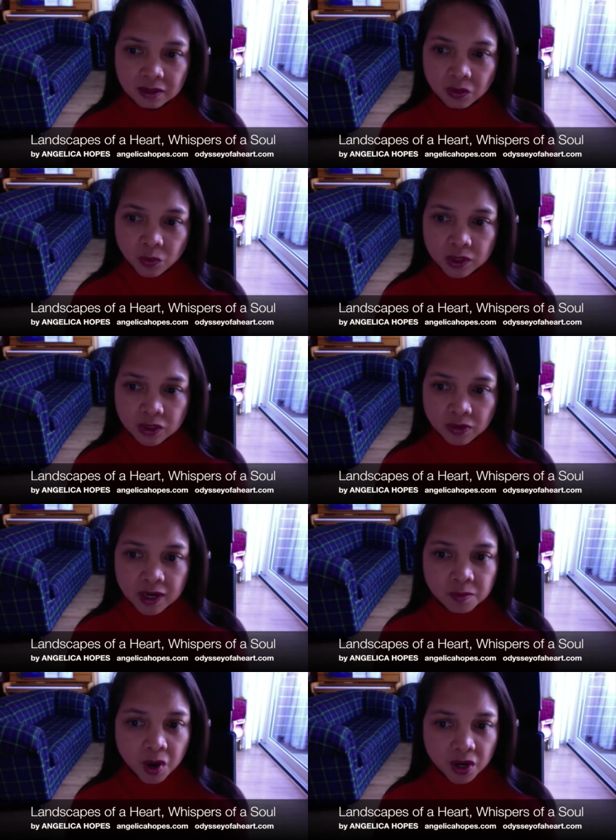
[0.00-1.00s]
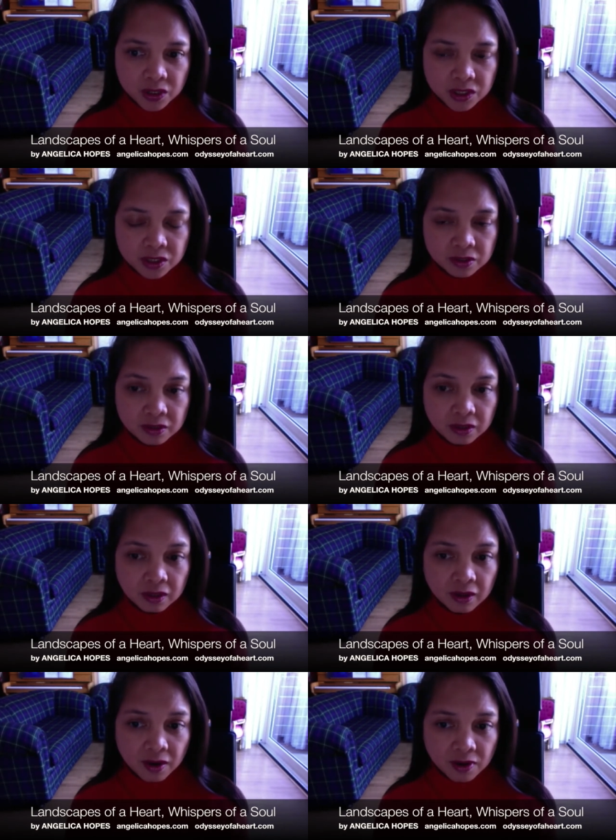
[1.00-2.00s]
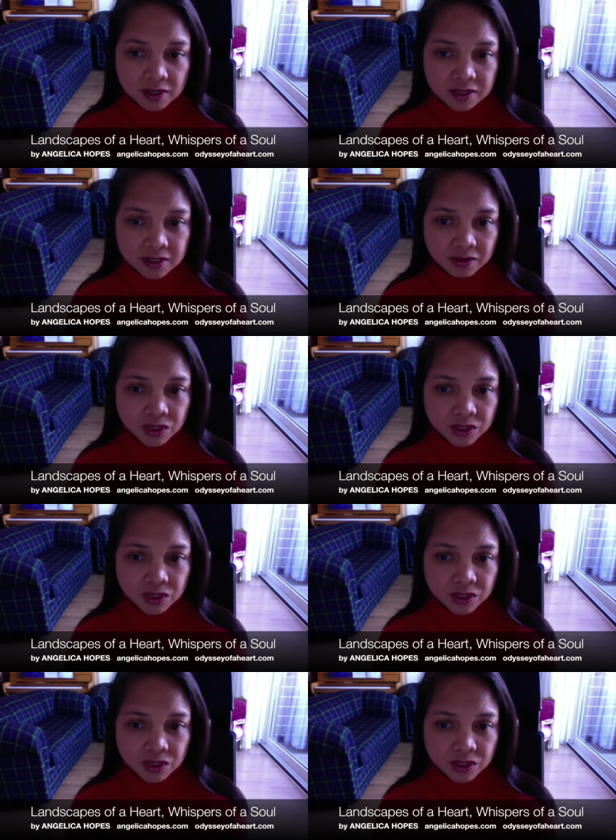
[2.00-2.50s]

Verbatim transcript: When the train marched, Lara still